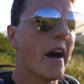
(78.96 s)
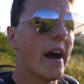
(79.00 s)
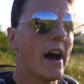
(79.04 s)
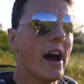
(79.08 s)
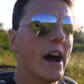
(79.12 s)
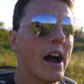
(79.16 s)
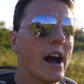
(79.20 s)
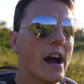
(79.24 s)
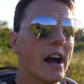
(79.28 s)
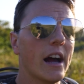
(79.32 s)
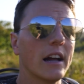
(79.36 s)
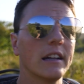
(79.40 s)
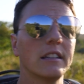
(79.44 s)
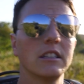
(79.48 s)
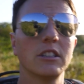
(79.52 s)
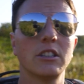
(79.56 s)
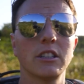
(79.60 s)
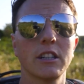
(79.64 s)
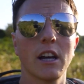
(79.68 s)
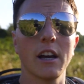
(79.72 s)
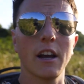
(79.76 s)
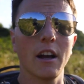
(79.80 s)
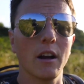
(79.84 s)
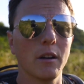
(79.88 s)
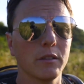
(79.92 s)
and
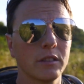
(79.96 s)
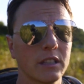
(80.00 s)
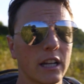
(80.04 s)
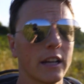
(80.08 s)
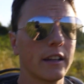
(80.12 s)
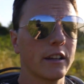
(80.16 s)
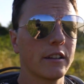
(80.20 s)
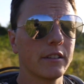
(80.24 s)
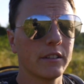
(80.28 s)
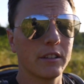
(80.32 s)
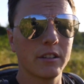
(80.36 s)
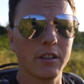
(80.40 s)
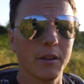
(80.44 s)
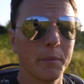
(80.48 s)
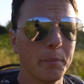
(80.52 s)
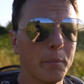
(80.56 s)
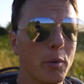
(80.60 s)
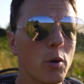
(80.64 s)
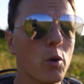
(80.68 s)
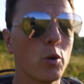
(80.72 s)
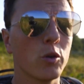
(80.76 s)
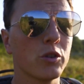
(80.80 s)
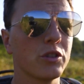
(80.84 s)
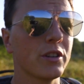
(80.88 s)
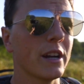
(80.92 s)
uh, I was taking some
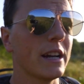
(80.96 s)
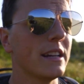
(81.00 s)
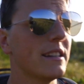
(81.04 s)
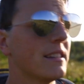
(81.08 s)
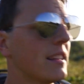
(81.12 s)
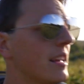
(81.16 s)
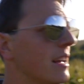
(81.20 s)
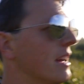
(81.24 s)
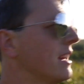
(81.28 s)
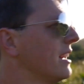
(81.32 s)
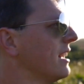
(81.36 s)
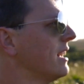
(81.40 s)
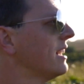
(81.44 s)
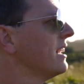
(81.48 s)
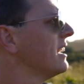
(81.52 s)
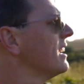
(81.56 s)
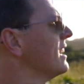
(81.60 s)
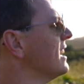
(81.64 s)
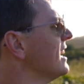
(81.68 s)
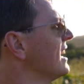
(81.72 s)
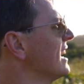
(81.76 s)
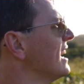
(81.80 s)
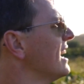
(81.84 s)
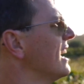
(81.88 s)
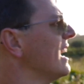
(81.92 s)
portraits
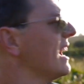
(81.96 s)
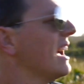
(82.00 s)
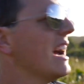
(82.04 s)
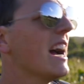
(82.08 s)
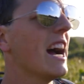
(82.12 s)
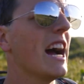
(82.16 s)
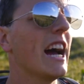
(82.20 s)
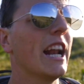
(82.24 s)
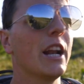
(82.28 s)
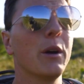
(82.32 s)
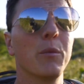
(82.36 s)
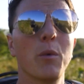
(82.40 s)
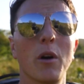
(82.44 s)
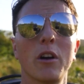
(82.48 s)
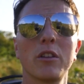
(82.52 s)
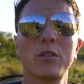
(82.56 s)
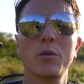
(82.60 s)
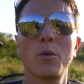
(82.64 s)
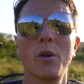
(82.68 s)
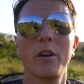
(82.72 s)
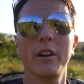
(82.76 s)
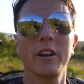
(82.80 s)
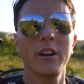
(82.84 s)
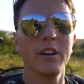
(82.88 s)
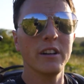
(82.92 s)
and it works
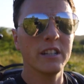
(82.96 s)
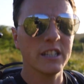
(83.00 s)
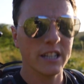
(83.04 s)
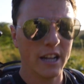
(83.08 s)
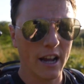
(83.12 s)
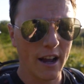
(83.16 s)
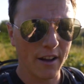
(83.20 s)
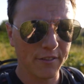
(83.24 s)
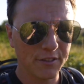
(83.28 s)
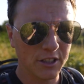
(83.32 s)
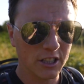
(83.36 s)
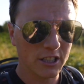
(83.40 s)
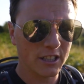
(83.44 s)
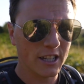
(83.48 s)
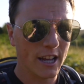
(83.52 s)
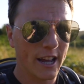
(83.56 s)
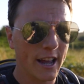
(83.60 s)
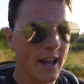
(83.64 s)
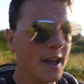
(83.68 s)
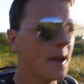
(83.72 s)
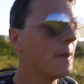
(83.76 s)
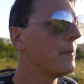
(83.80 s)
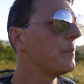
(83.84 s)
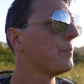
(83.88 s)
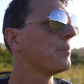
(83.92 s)
quite nicely, I have to
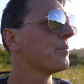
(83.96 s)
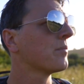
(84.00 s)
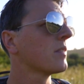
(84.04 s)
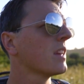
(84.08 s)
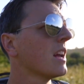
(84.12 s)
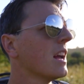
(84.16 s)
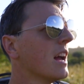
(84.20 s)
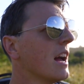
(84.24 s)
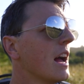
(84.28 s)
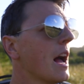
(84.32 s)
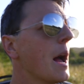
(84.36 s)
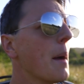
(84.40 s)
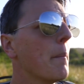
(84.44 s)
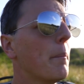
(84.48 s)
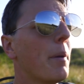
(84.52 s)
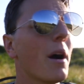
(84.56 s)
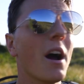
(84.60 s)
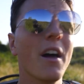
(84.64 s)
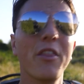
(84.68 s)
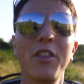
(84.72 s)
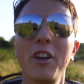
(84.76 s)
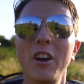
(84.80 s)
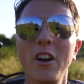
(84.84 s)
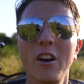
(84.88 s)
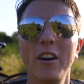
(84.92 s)
say. But
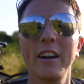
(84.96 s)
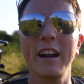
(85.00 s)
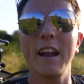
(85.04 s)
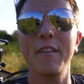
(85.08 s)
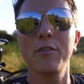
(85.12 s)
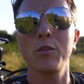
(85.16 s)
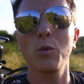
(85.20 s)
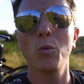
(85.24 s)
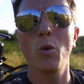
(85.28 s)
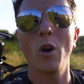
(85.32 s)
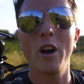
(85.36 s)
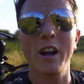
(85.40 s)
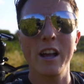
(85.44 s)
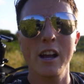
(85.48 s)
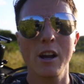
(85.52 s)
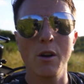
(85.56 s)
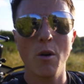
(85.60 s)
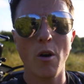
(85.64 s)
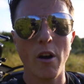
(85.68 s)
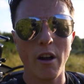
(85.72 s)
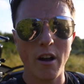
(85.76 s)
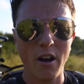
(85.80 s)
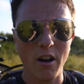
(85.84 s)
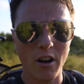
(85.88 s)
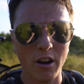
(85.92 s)
I think I'm gonna have to work it
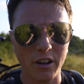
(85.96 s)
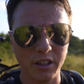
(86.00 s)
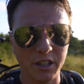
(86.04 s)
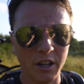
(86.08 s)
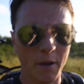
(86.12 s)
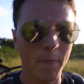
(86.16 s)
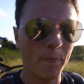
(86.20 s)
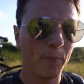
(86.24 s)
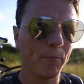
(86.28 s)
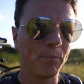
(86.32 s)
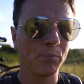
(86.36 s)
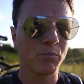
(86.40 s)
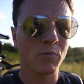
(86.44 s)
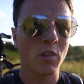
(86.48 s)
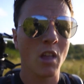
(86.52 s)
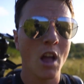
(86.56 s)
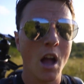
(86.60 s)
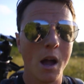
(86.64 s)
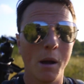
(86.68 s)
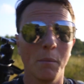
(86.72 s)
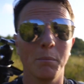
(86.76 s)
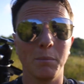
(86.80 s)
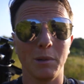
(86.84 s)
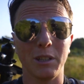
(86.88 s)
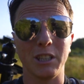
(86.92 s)
quite hard.
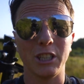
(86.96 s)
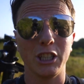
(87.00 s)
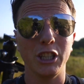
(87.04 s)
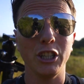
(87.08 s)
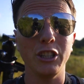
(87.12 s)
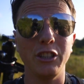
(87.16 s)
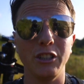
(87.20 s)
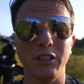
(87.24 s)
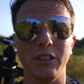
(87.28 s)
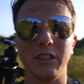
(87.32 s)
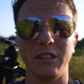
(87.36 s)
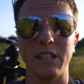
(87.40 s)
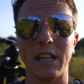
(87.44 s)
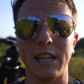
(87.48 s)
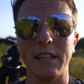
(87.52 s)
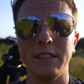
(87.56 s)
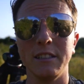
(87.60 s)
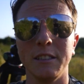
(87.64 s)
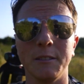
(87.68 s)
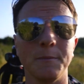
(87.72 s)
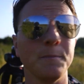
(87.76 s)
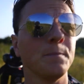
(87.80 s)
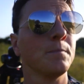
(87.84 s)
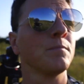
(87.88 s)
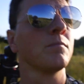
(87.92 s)
But the good news
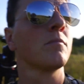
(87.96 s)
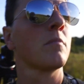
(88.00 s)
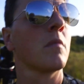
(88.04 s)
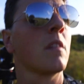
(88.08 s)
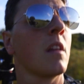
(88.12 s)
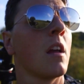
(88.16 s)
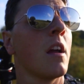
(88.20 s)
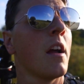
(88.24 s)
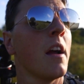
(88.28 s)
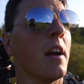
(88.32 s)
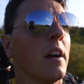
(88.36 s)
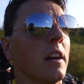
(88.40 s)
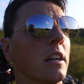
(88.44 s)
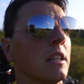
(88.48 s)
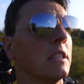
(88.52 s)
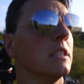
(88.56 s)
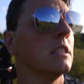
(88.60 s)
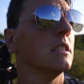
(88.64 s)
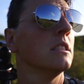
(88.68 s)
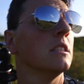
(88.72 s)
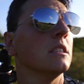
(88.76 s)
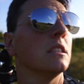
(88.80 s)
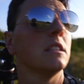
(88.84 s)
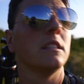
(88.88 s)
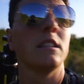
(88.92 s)
is,
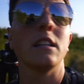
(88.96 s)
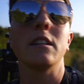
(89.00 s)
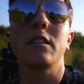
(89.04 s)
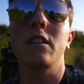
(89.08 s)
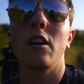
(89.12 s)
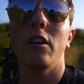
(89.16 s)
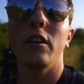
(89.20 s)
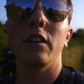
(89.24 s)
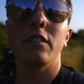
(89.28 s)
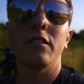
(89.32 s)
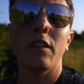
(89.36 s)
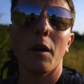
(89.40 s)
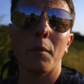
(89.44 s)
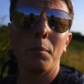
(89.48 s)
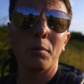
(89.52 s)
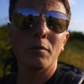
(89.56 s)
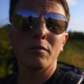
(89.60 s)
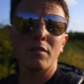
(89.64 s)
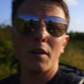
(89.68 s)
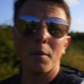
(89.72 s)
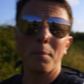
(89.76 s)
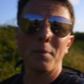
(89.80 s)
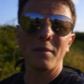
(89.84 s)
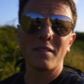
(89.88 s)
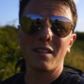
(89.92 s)
this kind of
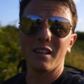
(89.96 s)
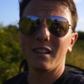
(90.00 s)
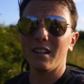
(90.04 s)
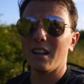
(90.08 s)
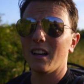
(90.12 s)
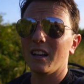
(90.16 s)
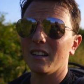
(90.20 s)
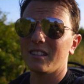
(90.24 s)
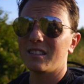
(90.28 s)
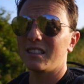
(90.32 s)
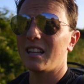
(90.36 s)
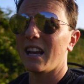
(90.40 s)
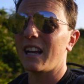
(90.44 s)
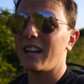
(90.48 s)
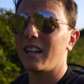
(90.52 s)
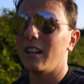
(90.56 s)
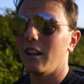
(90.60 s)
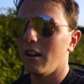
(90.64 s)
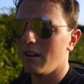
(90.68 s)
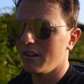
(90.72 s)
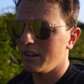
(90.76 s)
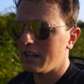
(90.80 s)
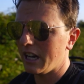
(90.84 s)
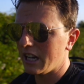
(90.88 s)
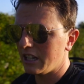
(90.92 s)
doubles up as a, second
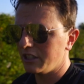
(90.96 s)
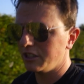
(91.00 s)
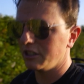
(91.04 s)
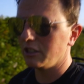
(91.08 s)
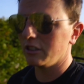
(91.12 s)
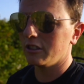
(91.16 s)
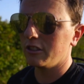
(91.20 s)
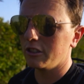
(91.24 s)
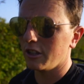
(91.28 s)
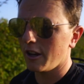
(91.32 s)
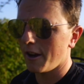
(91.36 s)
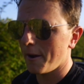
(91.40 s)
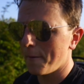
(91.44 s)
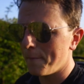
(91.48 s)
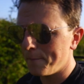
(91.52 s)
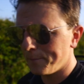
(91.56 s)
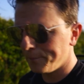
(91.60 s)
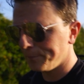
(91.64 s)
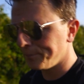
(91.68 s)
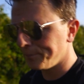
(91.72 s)
location. So